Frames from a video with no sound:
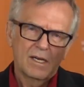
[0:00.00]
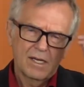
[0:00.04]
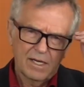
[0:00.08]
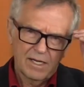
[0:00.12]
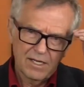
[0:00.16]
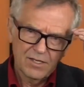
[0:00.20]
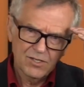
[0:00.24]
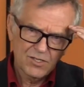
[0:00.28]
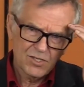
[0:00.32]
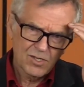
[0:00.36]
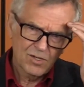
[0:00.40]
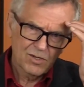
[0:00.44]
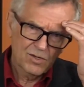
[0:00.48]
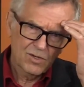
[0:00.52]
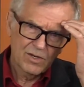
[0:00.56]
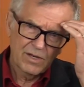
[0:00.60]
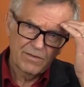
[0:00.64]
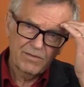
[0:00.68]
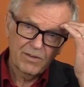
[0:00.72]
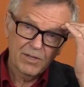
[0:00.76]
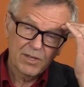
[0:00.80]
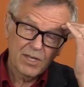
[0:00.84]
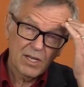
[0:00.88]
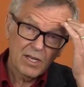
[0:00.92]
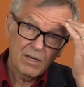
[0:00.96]
And so
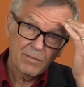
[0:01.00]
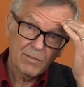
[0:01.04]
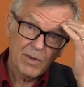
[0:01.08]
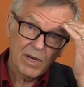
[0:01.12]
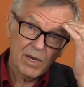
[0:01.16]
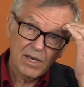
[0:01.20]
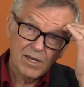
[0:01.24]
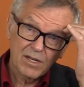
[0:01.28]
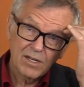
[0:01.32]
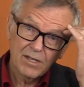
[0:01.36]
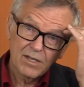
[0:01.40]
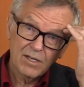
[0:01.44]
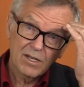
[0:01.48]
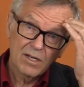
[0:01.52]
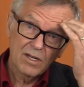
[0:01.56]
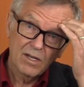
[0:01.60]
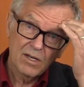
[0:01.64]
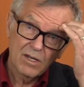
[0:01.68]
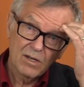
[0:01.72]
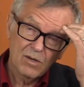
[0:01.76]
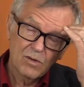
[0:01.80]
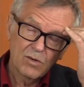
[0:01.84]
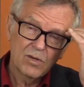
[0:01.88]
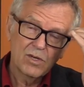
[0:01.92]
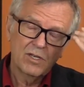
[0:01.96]
if you think about it,
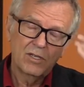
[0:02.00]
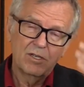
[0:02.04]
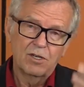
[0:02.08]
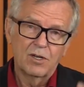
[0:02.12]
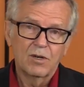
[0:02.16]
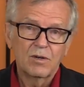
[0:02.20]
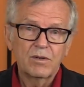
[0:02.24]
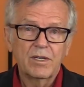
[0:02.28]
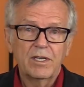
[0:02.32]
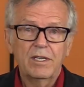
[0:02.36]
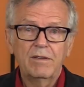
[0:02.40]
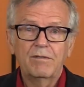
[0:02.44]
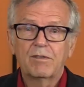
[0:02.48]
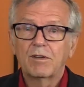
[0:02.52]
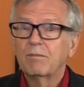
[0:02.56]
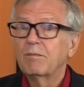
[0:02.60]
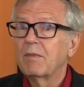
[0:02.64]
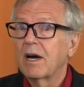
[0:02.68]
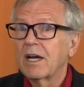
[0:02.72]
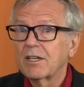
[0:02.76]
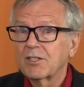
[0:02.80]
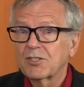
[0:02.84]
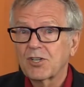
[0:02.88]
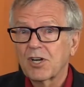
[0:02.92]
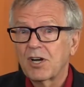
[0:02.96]
you know, even
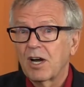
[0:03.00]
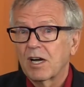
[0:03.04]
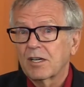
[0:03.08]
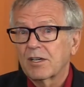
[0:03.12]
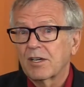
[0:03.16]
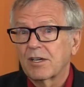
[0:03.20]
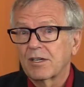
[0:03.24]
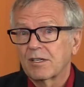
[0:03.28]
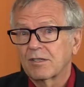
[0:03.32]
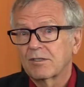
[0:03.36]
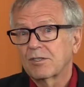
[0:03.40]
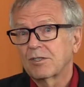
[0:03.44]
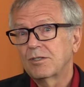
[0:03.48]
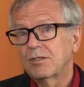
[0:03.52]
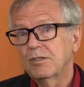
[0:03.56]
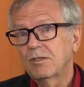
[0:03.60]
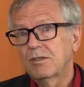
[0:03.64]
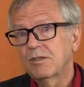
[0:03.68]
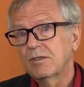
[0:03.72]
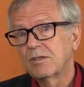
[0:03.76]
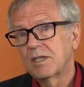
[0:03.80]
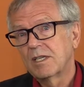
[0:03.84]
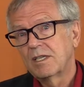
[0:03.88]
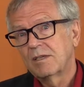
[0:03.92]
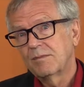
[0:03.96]
my talking to
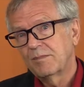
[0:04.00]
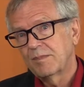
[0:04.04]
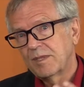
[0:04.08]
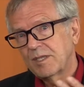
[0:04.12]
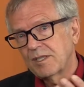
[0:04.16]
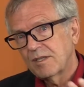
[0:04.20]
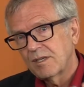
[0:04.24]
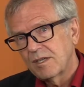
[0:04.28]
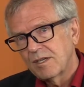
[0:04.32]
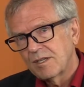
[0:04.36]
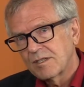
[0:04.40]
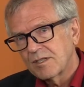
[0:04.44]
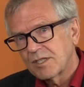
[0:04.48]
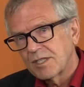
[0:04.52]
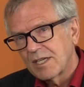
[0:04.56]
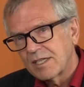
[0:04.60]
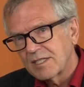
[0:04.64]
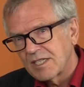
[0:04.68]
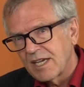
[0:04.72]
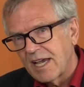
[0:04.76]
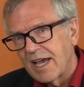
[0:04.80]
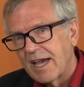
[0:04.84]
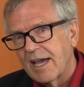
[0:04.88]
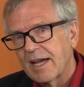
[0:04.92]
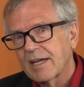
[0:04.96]
you, and I'm in a
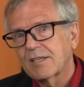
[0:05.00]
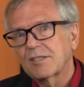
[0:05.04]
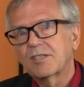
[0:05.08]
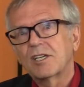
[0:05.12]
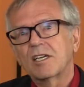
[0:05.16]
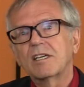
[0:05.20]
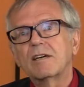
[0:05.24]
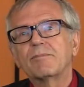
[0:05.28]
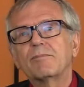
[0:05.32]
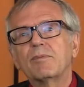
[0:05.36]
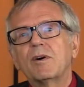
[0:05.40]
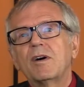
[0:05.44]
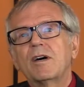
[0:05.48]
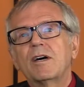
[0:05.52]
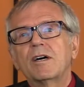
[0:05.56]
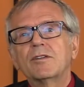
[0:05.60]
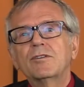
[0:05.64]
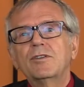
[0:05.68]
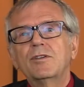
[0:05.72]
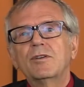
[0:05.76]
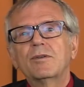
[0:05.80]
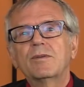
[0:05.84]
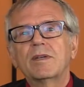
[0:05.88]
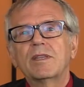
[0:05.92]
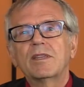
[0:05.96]
sense acting
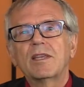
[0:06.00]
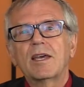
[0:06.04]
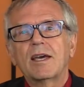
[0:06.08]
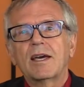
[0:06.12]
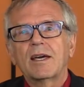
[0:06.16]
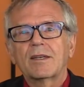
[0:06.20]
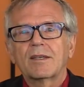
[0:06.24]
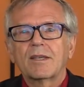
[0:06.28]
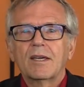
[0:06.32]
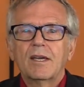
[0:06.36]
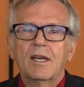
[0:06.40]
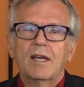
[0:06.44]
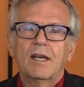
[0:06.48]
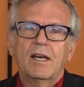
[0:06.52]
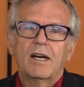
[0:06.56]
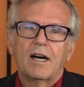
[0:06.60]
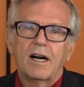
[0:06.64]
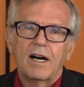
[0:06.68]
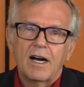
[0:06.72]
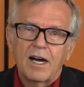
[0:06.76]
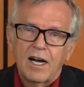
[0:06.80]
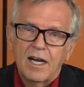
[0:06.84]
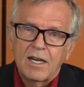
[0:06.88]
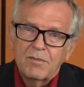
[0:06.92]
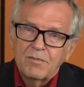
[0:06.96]
upon you in that
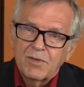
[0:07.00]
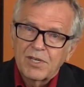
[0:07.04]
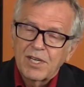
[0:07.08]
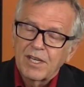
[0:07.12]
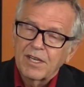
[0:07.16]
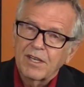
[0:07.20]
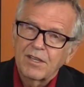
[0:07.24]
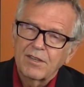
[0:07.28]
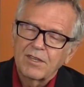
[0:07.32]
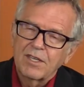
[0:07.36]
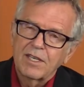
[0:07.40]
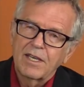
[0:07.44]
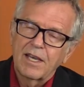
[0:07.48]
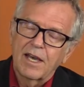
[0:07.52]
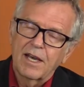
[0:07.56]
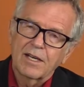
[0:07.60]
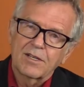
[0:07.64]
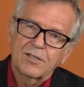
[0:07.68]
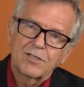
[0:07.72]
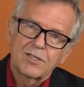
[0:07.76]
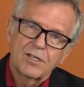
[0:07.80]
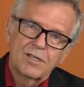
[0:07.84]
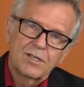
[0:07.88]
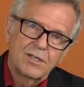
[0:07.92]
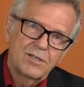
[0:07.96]
I'm taking the
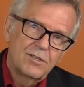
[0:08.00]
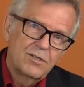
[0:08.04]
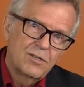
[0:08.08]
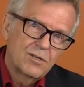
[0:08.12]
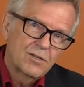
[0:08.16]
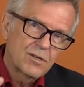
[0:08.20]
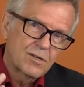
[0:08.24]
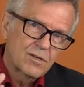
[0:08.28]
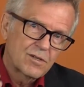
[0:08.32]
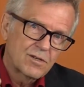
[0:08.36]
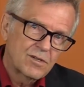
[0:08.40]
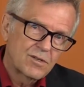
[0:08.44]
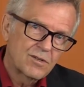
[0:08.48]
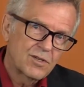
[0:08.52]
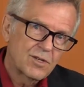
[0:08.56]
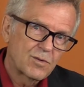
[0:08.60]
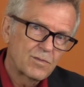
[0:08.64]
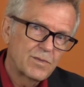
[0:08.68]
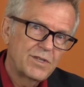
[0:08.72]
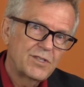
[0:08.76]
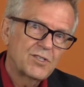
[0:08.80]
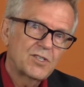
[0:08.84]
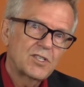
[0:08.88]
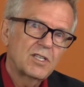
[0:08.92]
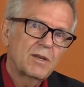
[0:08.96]
action and you're the
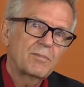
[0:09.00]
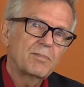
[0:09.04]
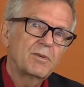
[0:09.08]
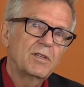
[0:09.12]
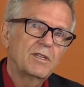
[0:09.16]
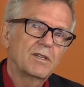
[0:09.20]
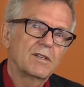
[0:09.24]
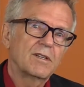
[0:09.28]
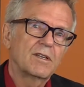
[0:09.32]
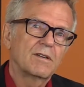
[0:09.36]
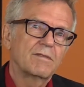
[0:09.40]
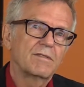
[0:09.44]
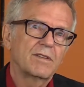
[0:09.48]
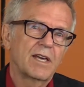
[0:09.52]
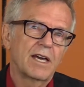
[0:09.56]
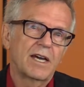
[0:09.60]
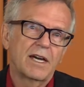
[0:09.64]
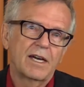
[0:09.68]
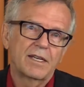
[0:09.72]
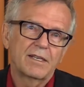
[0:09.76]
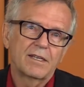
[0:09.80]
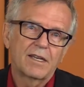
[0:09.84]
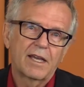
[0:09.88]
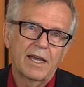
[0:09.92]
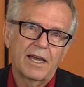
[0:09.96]
recipient of
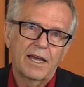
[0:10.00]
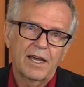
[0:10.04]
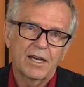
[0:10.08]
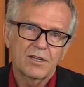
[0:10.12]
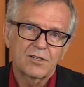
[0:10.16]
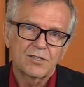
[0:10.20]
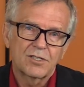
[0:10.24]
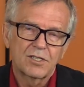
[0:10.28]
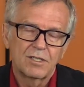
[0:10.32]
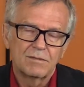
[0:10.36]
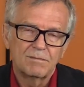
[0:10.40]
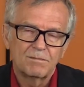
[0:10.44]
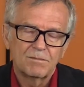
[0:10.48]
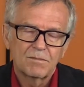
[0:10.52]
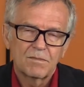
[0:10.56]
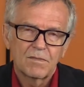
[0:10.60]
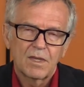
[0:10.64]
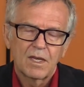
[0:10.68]
that action.